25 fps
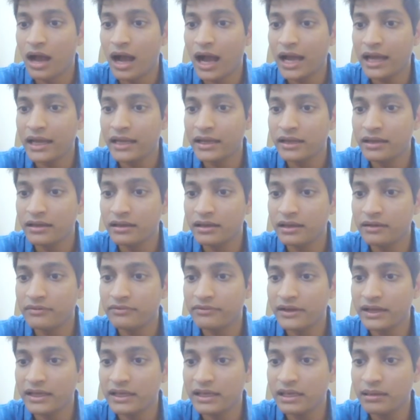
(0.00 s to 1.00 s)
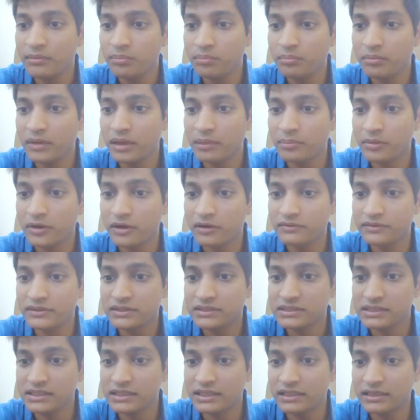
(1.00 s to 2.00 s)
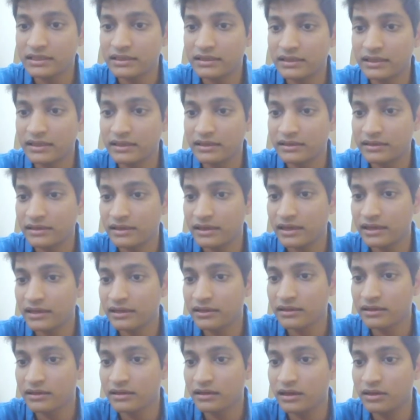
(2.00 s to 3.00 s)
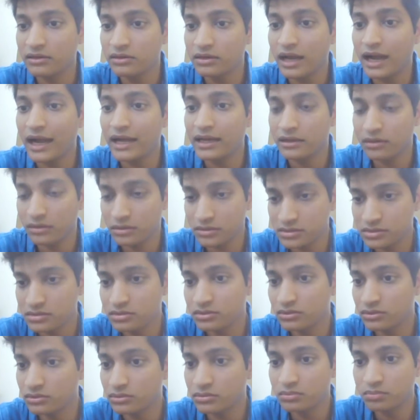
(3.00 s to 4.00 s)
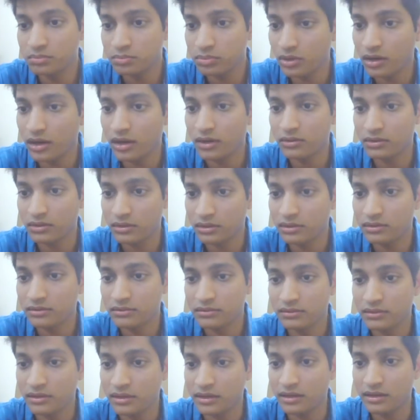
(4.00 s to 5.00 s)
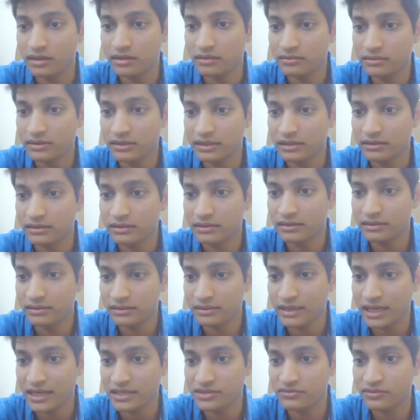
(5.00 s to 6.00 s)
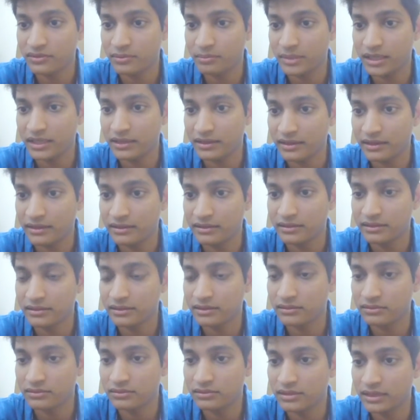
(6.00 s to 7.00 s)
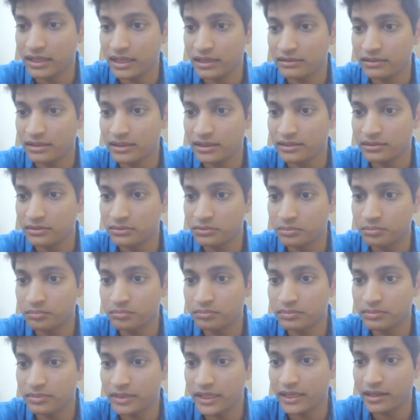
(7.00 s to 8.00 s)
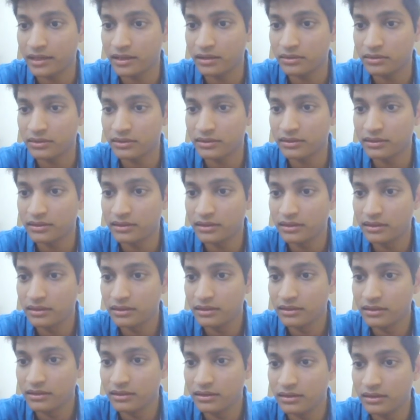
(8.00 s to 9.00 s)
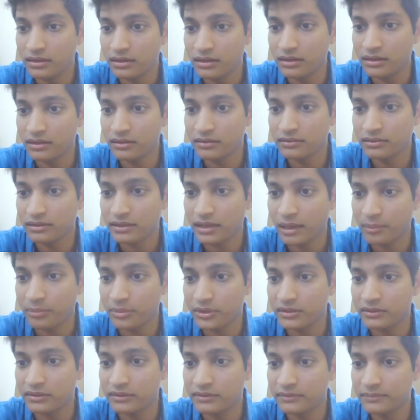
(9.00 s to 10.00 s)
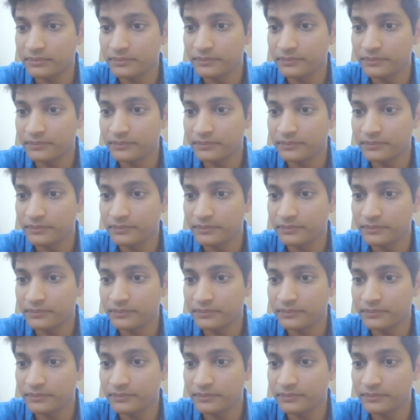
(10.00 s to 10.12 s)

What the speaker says: If I keep my profits in trading account, I also do pull out uh, cash from my trading account. Yeah, I do take out capital.